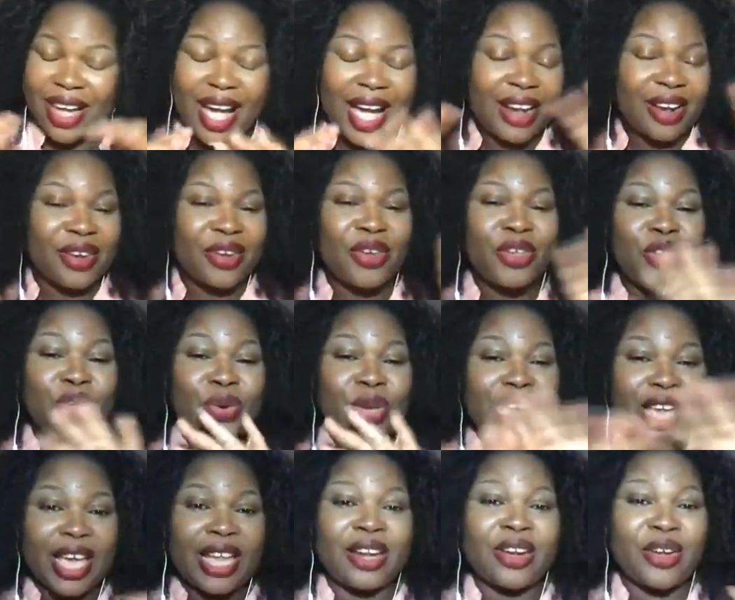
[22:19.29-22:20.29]
I don't know. You
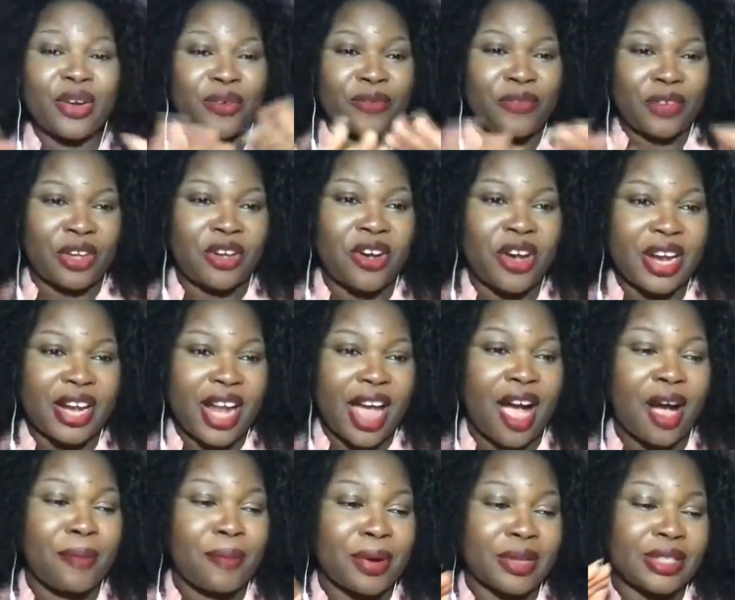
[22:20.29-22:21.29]
cannot figure it
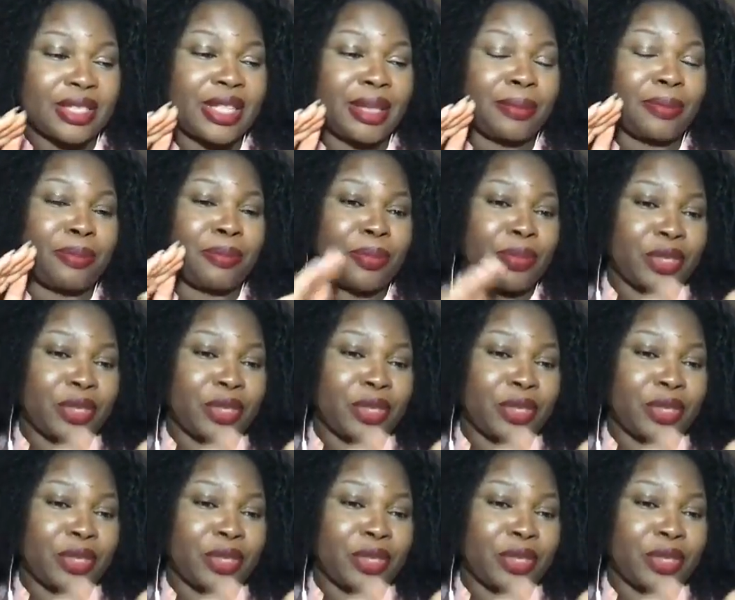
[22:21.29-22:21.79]
out, but the